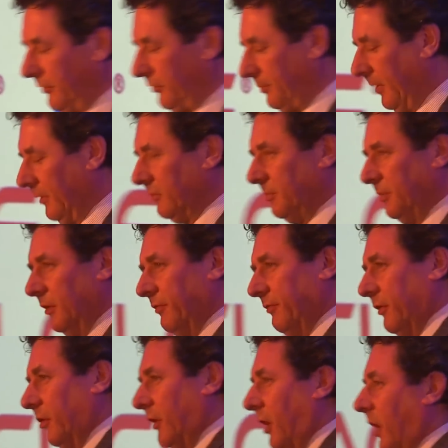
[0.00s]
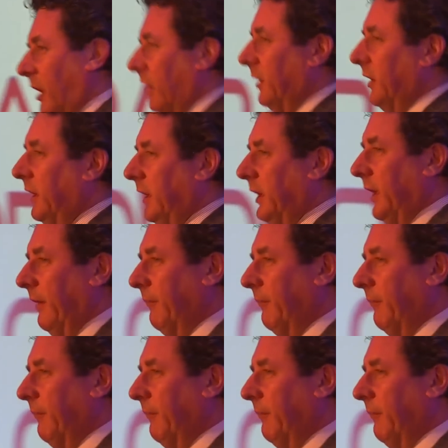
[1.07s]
responsible for our